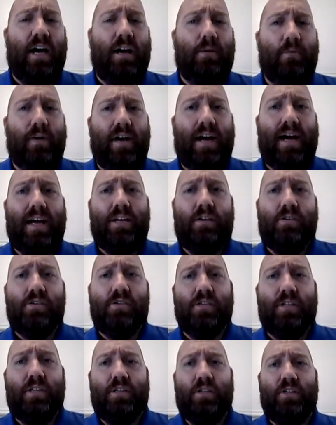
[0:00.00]
What I
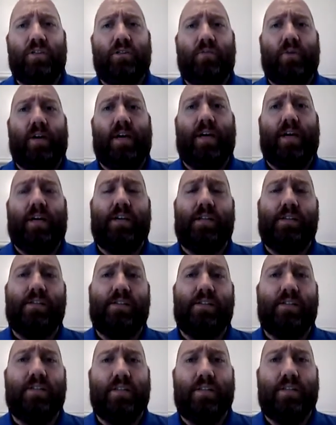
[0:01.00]
usually do
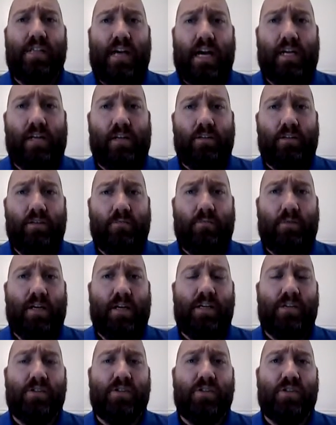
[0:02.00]
is title of the
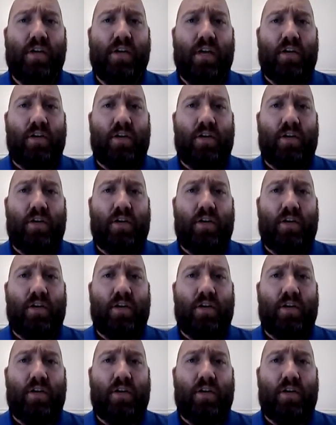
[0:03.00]
piece,